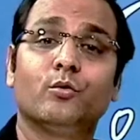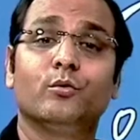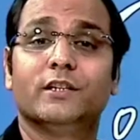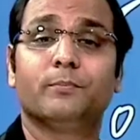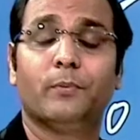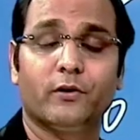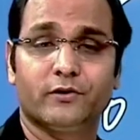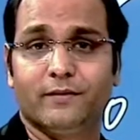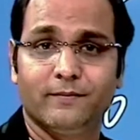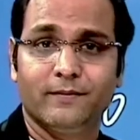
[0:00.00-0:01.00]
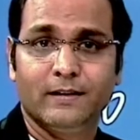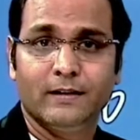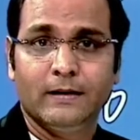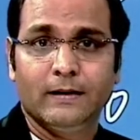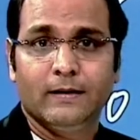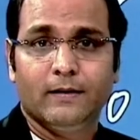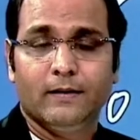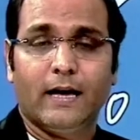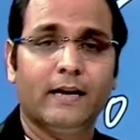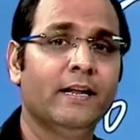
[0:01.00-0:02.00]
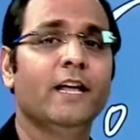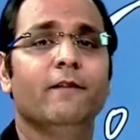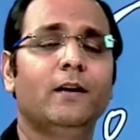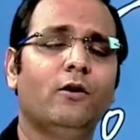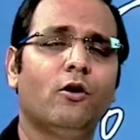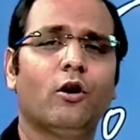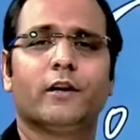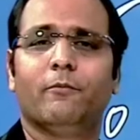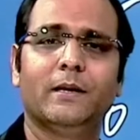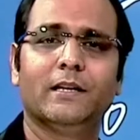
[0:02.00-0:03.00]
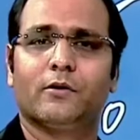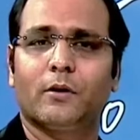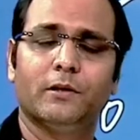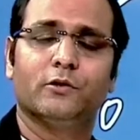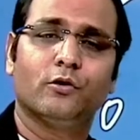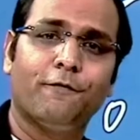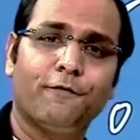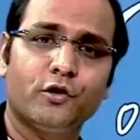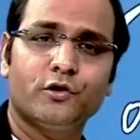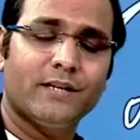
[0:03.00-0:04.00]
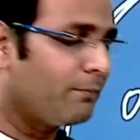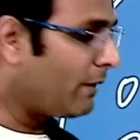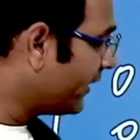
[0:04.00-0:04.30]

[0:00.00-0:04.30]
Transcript: through this person, and he will not give me the trouble. So the first thing, my